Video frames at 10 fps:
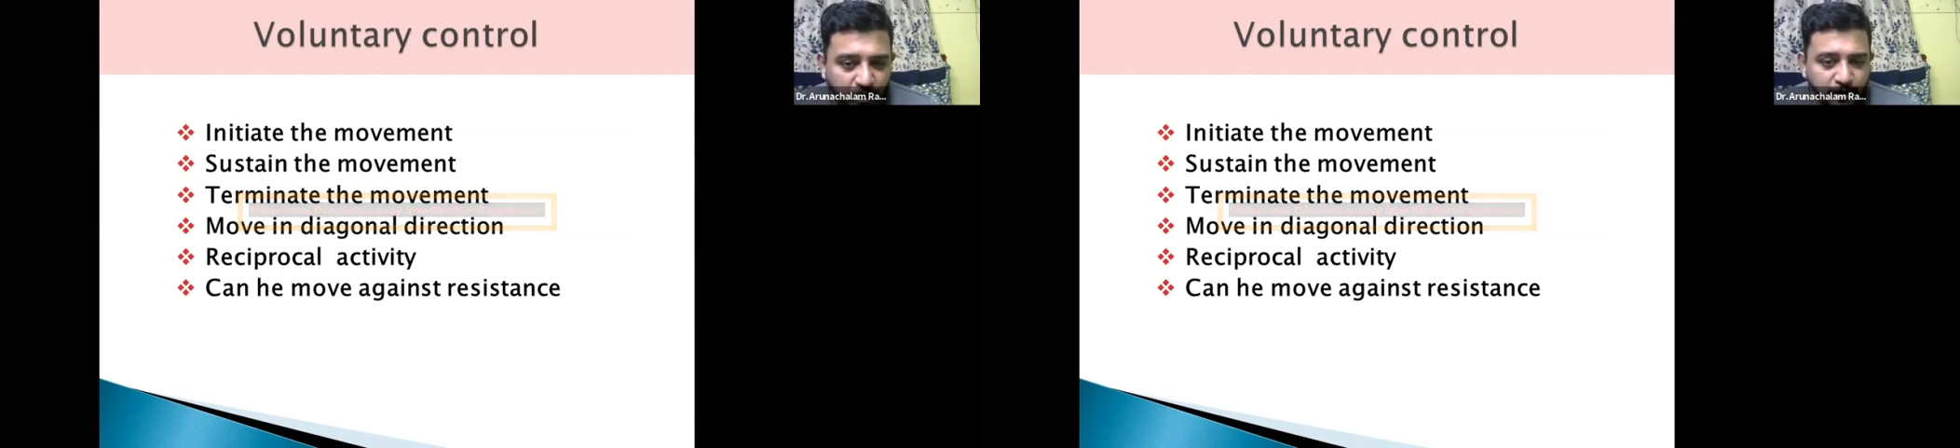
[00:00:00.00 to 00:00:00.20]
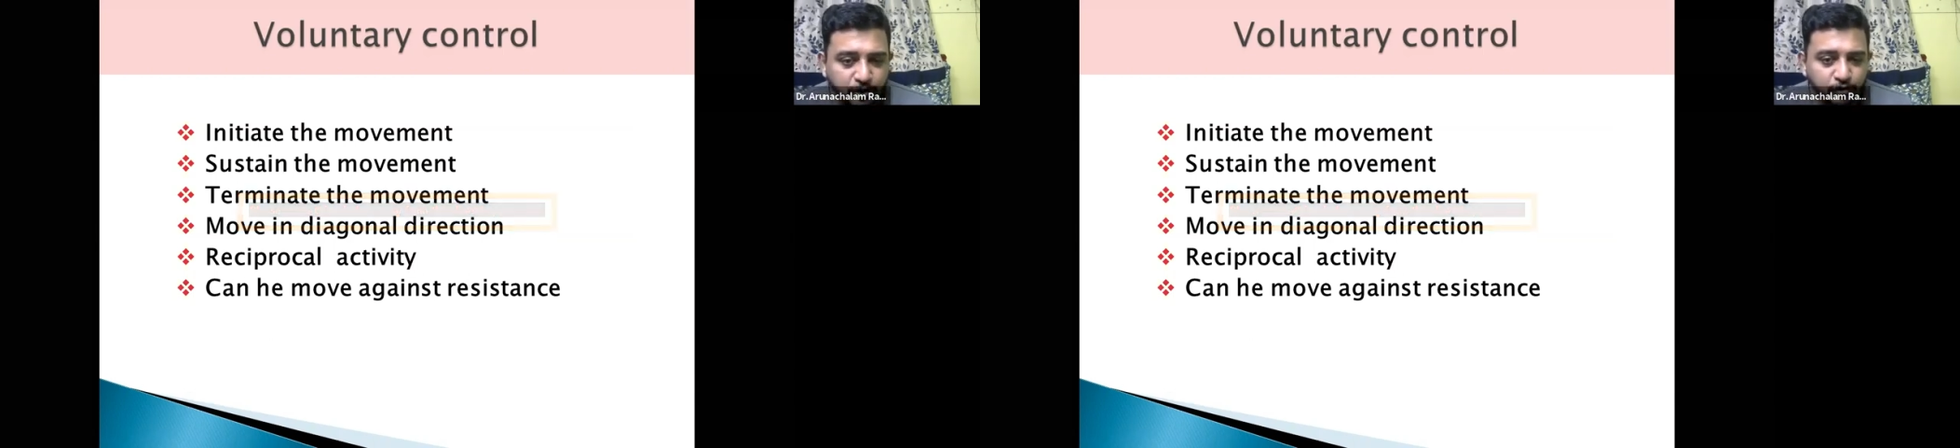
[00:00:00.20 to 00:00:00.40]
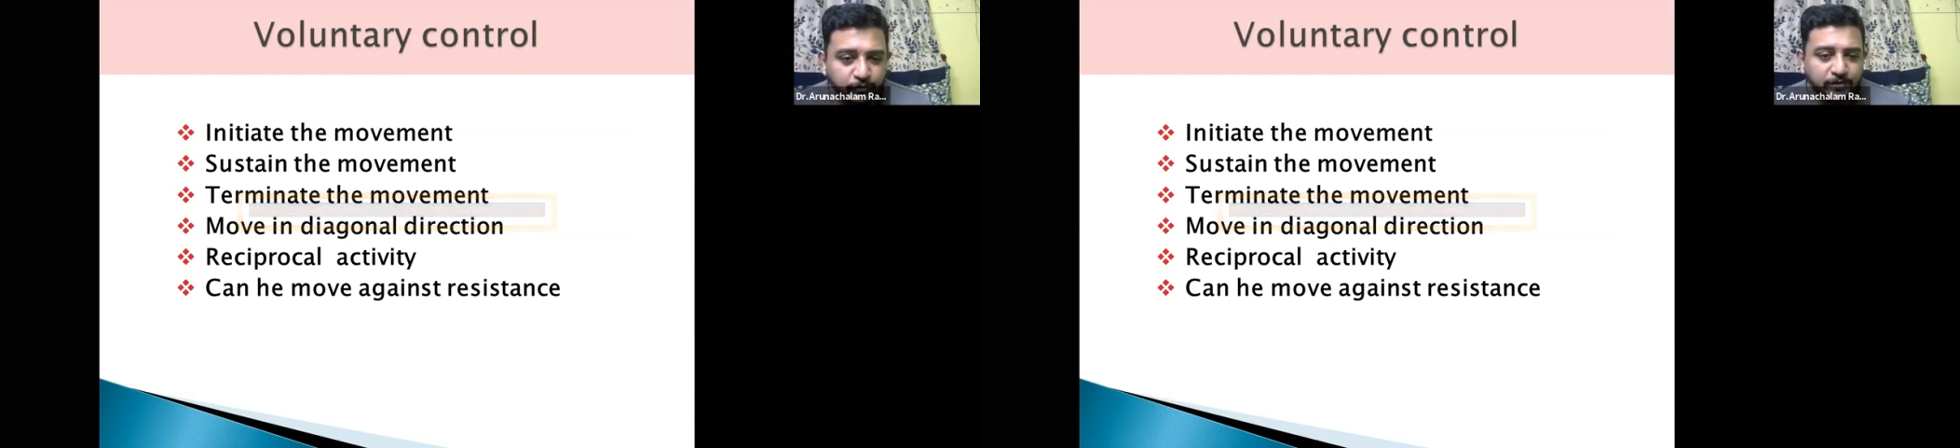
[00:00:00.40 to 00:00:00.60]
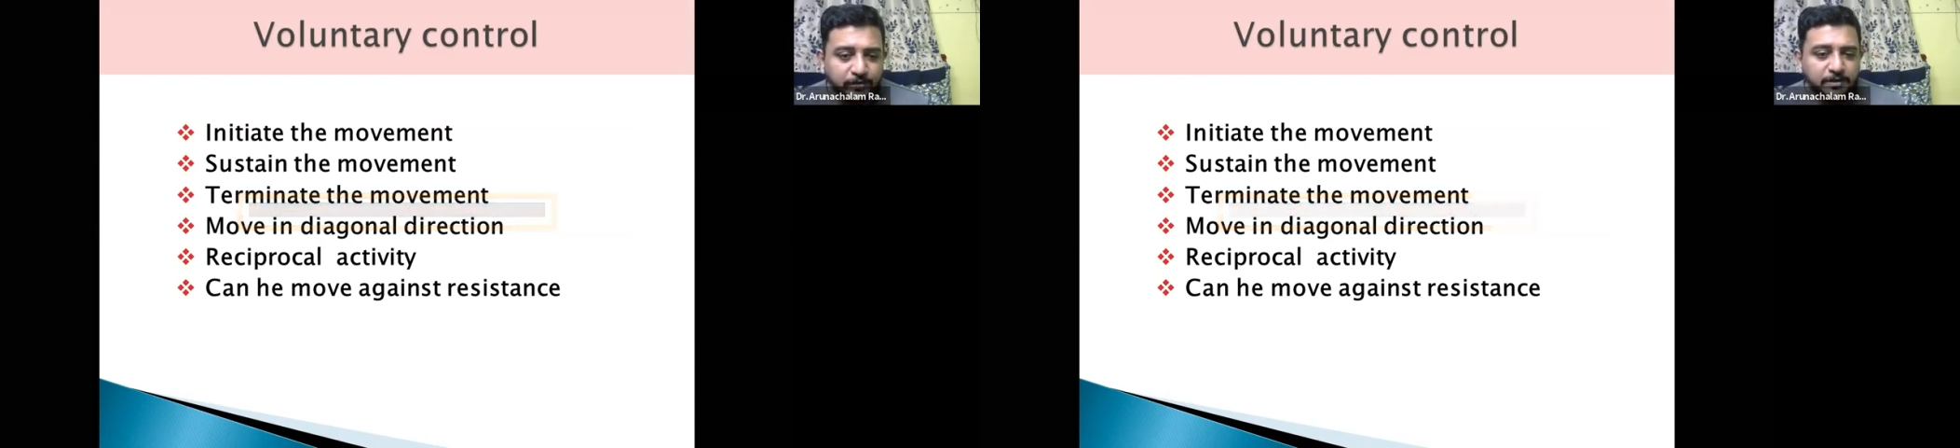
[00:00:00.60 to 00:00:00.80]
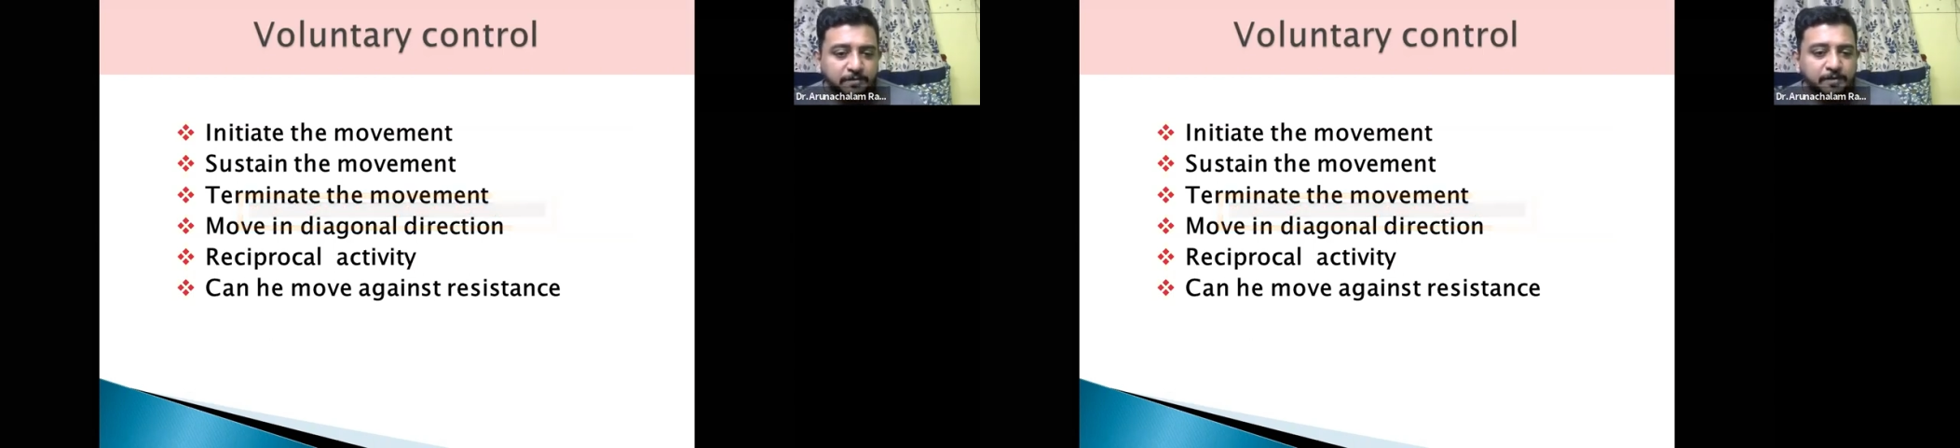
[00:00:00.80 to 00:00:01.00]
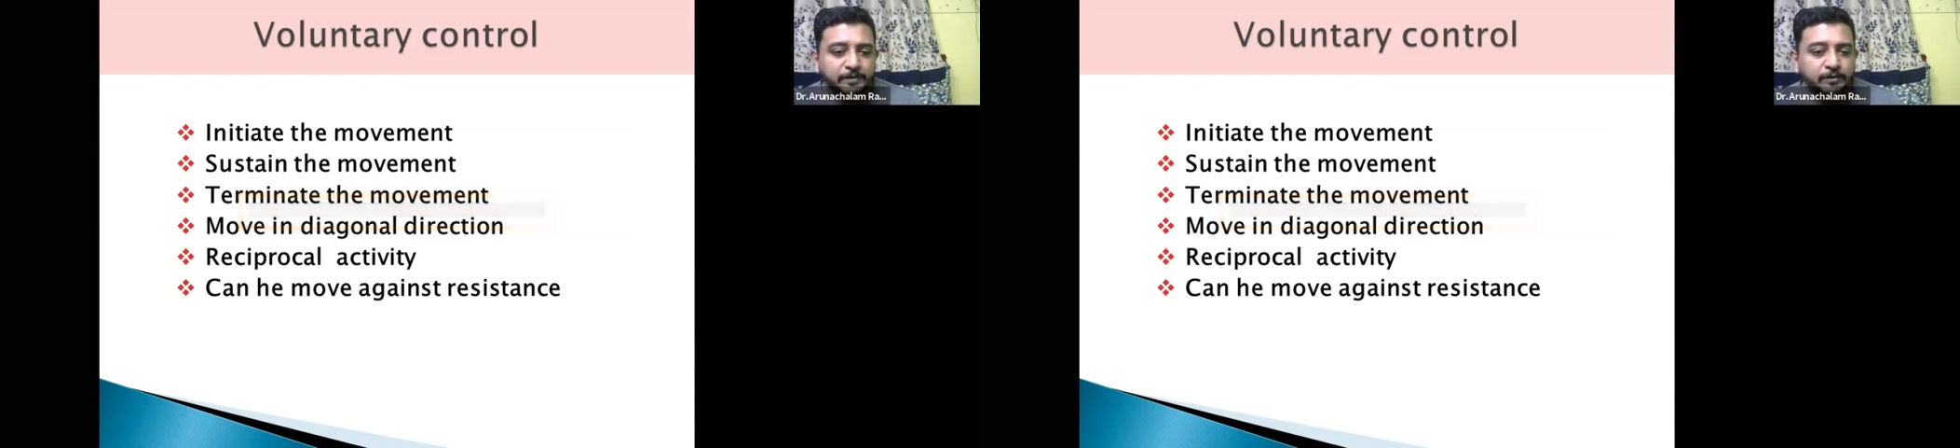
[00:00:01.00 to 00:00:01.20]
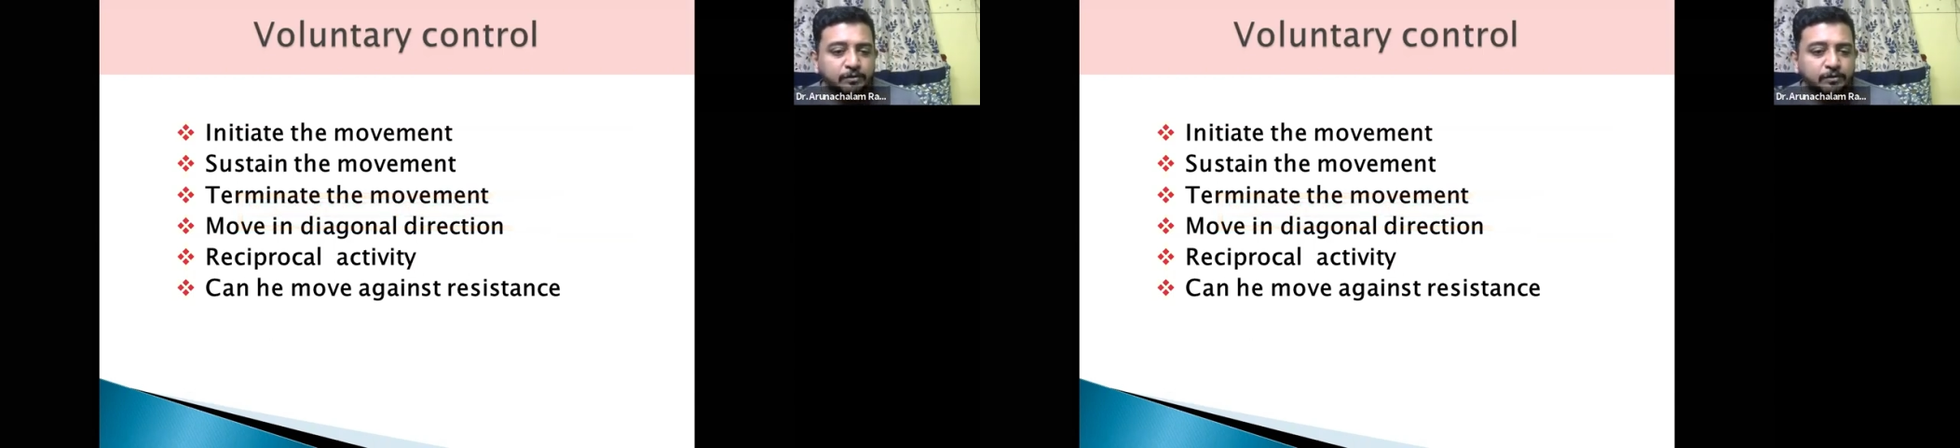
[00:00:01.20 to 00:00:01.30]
argument with people